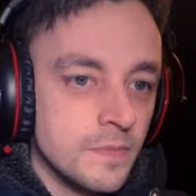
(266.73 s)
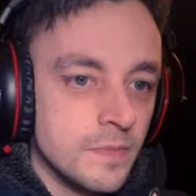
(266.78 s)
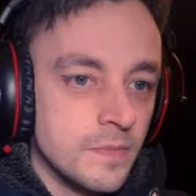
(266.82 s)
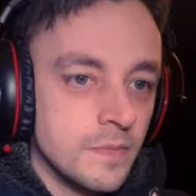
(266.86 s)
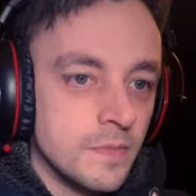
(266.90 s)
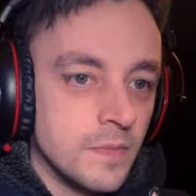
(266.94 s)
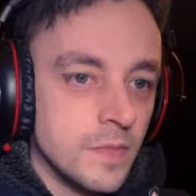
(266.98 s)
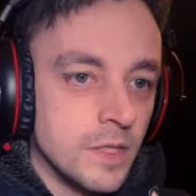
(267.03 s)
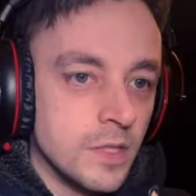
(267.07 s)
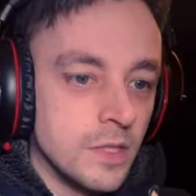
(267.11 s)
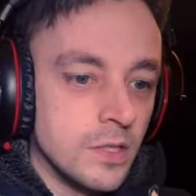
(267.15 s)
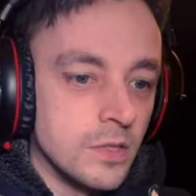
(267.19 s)

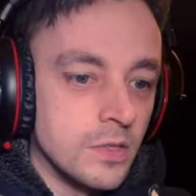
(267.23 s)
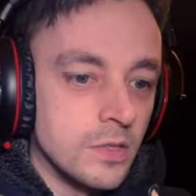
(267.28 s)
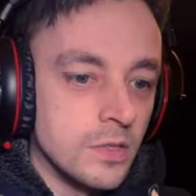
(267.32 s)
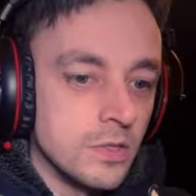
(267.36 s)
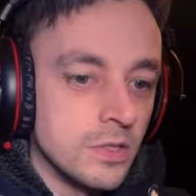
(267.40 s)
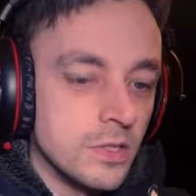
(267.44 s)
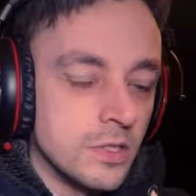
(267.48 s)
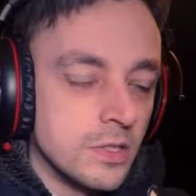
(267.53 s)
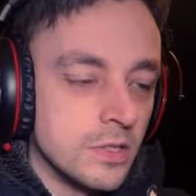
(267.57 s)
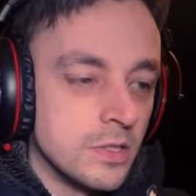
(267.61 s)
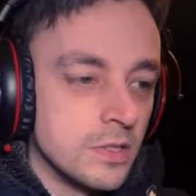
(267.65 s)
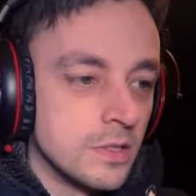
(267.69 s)

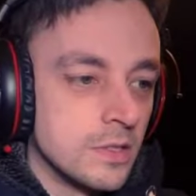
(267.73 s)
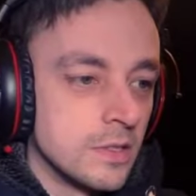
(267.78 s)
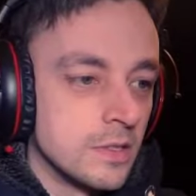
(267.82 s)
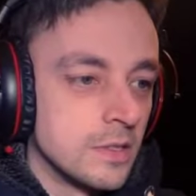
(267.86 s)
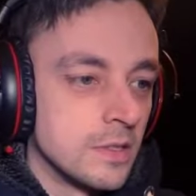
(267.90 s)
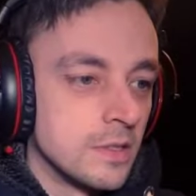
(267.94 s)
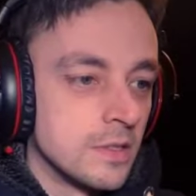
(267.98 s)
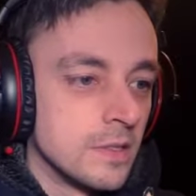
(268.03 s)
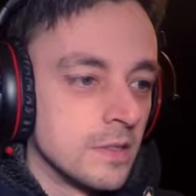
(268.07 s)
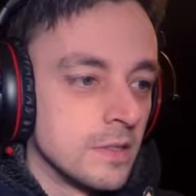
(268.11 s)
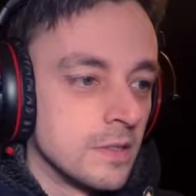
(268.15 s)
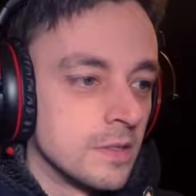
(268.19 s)
Because
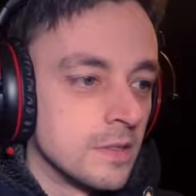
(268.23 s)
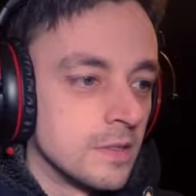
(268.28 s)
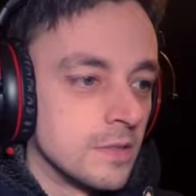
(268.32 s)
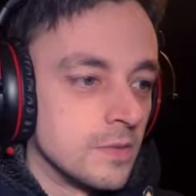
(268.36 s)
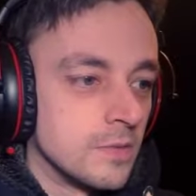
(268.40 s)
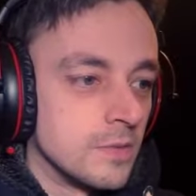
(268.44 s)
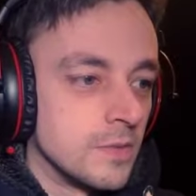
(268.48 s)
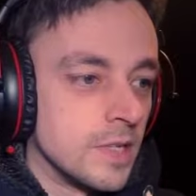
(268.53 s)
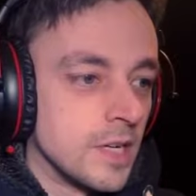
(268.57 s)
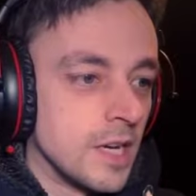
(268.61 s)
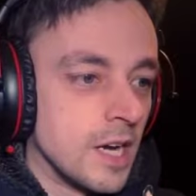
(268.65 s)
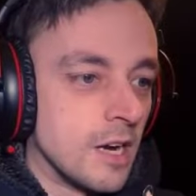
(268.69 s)

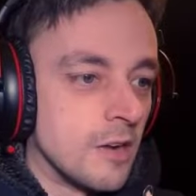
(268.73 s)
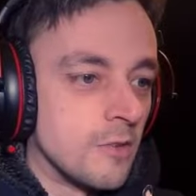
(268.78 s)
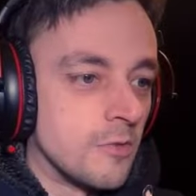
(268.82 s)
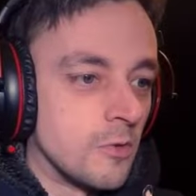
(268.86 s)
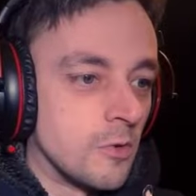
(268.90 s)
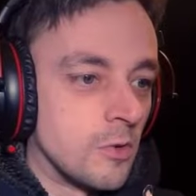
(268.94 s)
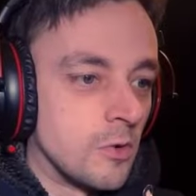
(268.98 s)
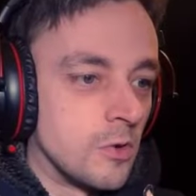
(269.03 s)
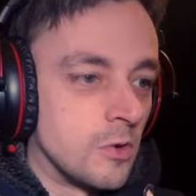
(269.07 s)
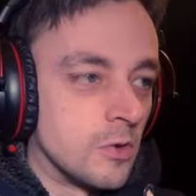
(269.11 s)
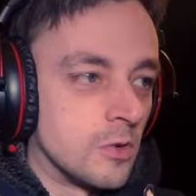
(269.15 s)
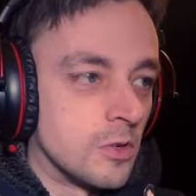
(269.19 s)
we have
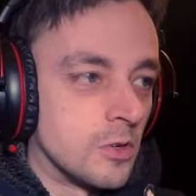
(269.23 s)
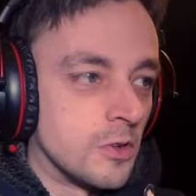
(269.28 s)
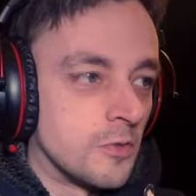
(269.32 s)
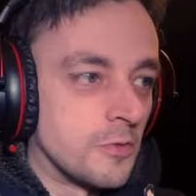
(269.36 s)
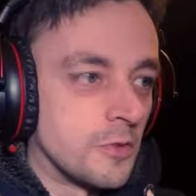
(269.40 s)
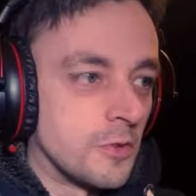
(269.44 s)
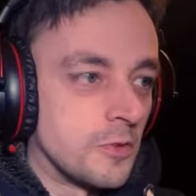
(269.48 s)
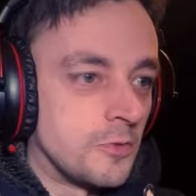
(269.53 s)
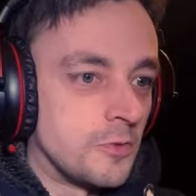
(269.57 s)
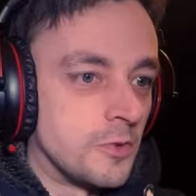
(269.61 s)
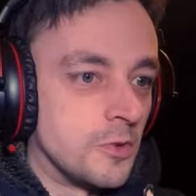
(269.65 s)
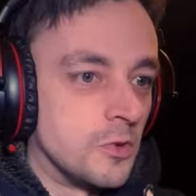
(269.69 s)
all of
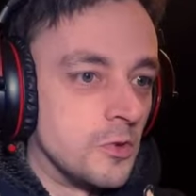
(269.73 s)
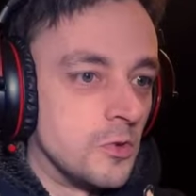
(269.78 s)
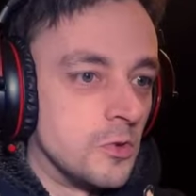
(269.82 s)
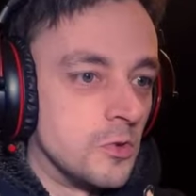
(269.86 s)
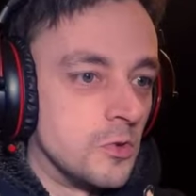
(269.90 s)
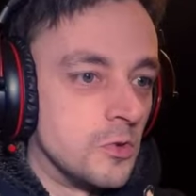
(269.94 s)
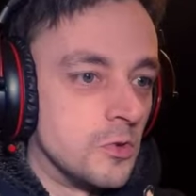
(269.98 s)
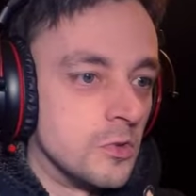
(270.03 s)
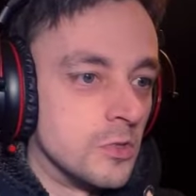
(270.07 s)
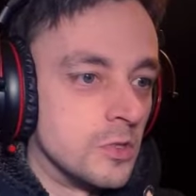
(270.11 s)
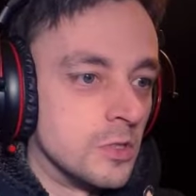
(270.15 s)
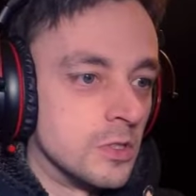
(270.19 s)
the
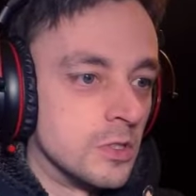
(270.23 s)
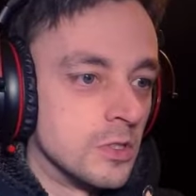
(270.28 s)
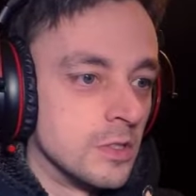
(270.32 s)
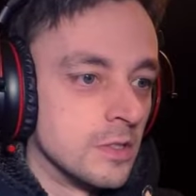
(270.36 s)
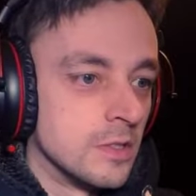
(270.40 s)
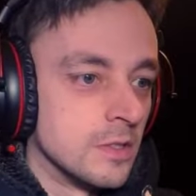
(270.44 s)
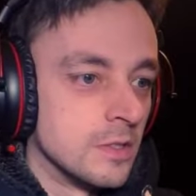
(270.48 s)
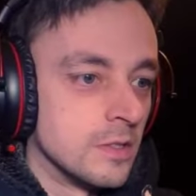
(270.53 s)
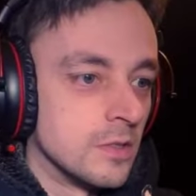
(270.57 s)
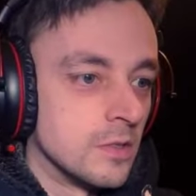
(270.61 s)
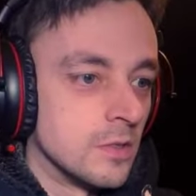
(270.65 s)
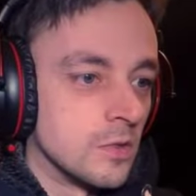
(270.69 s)
food.
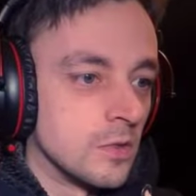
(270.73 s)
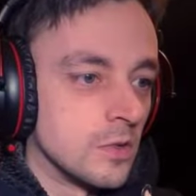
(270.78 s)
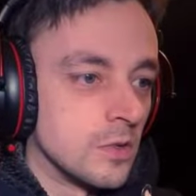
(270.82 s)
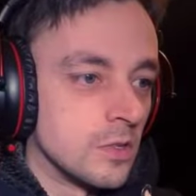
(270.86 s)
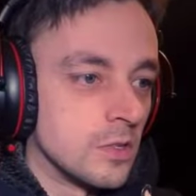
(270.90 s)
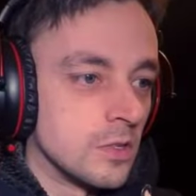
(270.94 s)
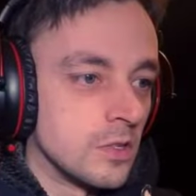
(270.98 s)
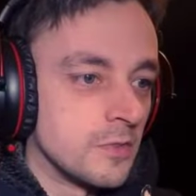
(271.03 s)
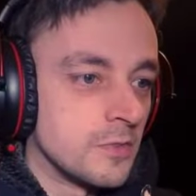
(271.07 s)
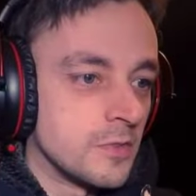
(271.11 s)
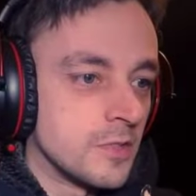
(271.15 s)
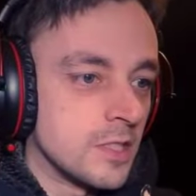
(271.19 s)

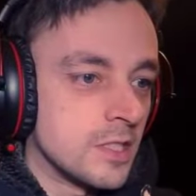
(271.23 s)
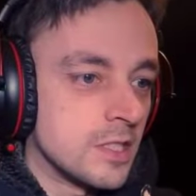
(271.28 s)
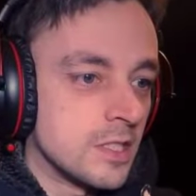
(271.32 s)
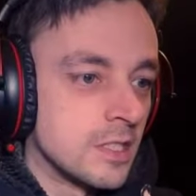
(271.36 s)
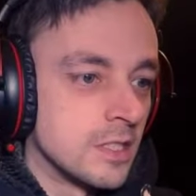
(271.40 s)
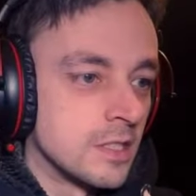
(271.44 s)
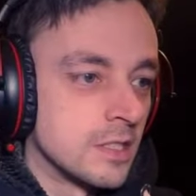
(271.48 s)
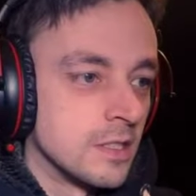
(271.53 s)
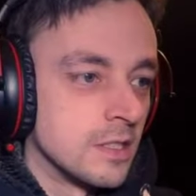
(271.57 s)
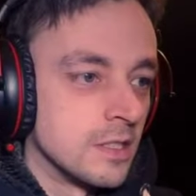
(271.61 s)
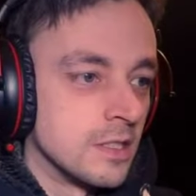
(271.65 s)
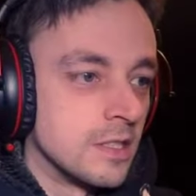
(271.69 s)
All of it.
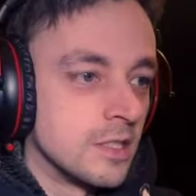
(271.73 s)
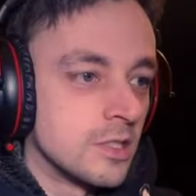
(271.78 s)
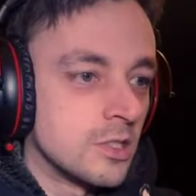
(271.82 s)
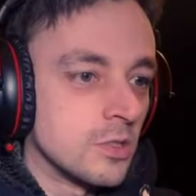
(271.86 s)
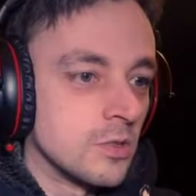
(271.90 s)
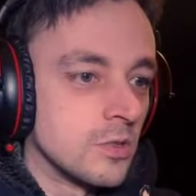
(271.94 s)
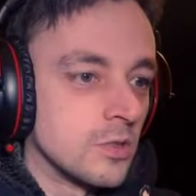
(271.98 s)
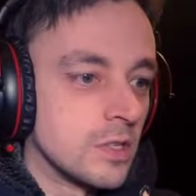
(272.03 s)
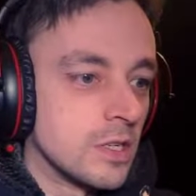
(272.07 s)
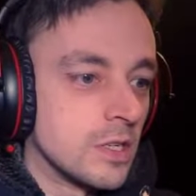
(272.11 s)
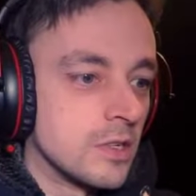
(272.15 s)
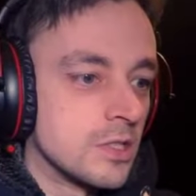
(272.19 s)
And it's
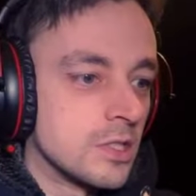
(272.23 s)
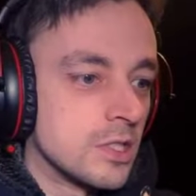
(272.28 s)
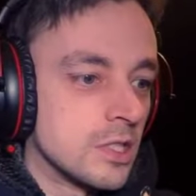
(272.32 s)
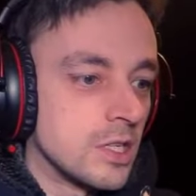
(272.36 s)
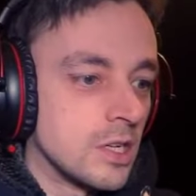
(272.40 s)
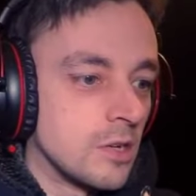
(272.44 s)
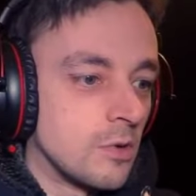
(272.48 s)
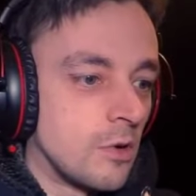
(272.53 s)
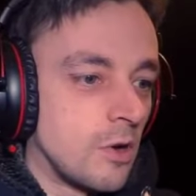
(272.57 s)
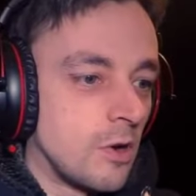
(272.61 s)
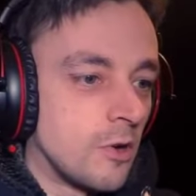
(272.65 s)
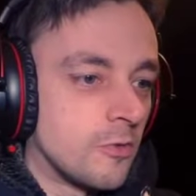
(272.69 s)
all going to
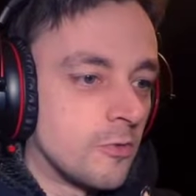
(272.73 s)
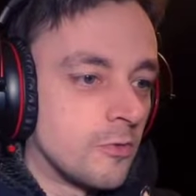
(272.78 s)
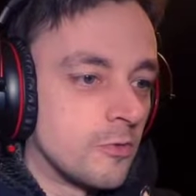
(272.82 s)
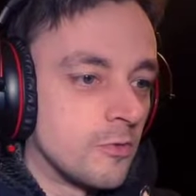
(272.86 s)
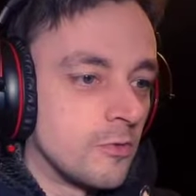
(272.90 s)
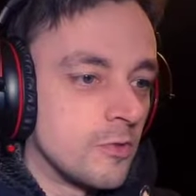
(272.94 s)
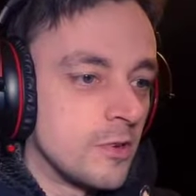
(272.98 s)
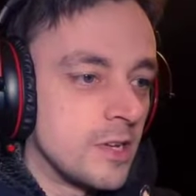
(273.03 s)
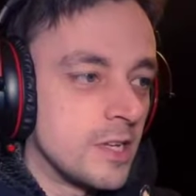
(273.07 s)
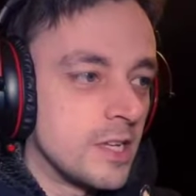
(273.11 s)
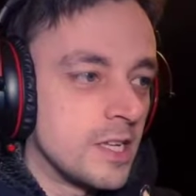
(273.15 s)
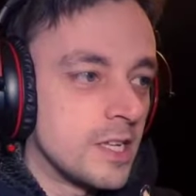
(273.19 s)
go off
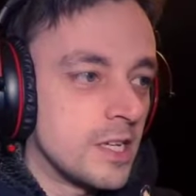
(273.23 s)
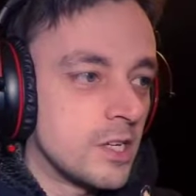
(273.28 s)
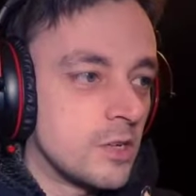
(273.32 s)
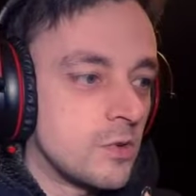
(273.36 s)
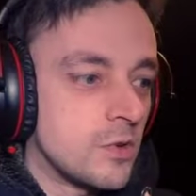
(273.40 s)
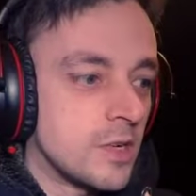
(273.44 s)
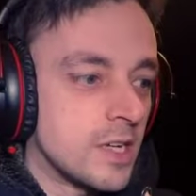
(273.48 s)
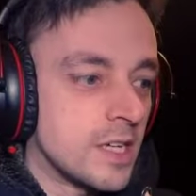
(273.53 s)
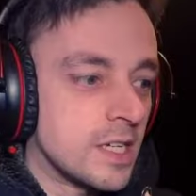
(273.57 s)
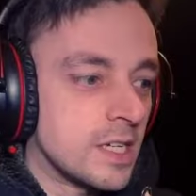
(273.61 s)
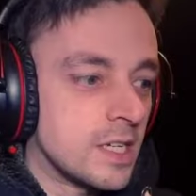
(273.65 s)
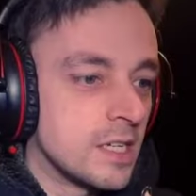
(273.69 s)
really
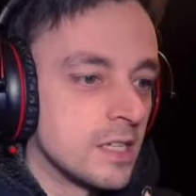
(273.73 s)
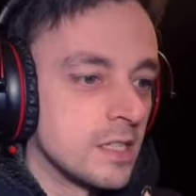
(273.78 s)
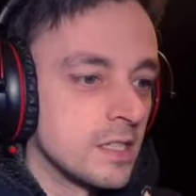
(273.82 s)
quick.